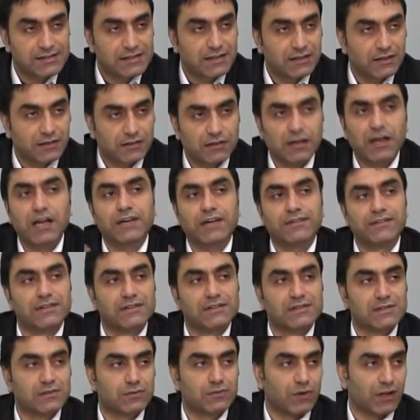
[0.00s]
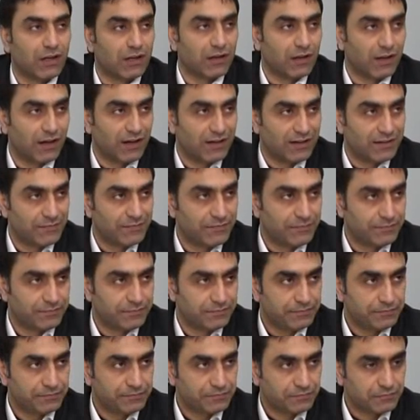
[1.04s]
They do not imagine like
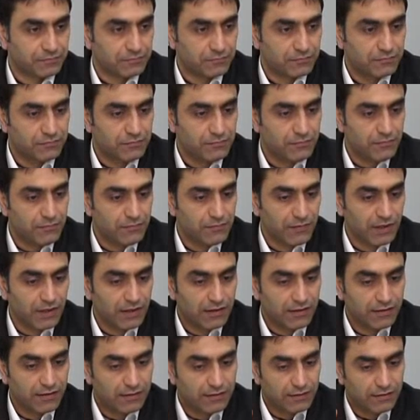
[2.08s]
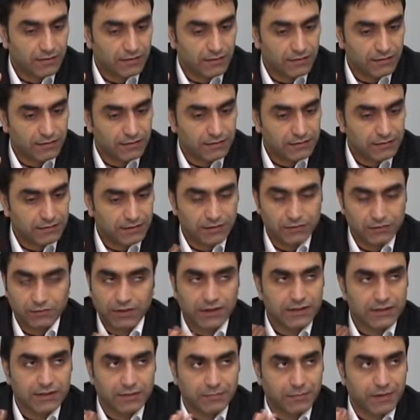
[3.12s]
that. They do not imagine that
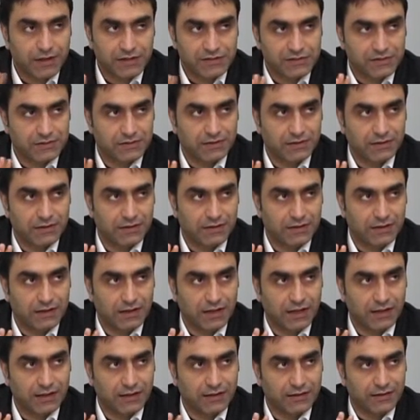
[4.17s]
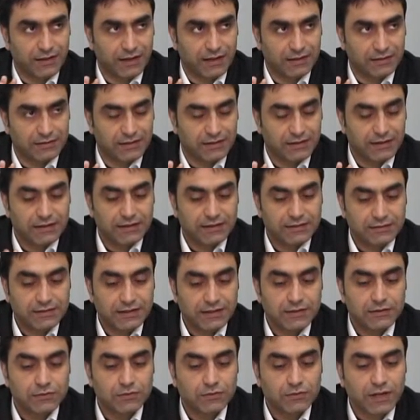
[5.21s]
there is another
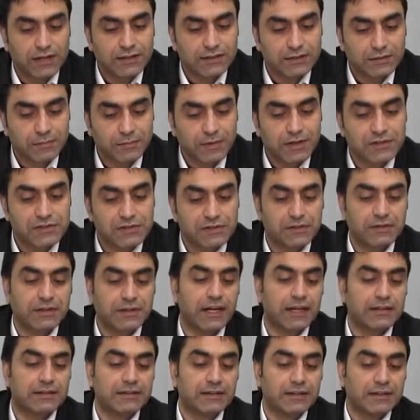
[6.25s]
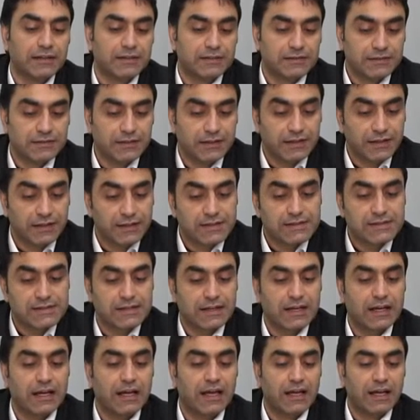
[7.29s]
God other than Allah
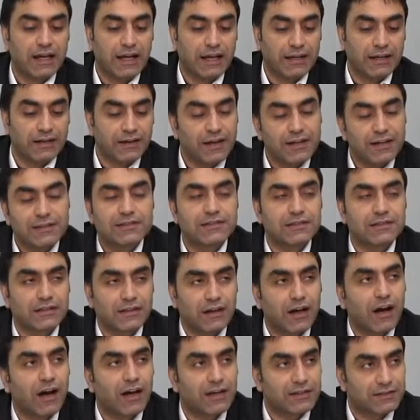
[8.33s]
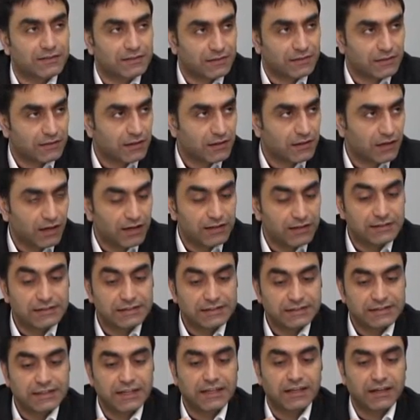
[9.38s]
who is
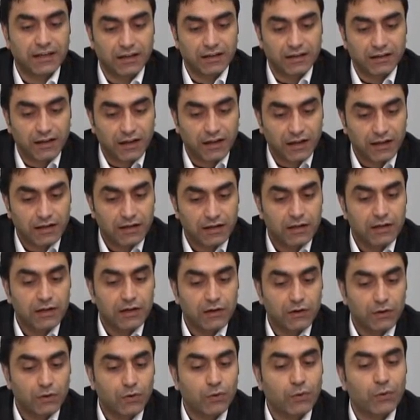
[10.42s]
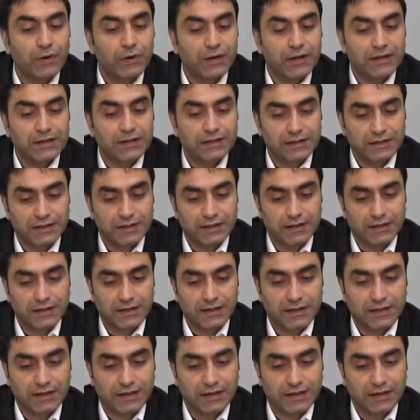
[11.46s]
a rival to Allah, who is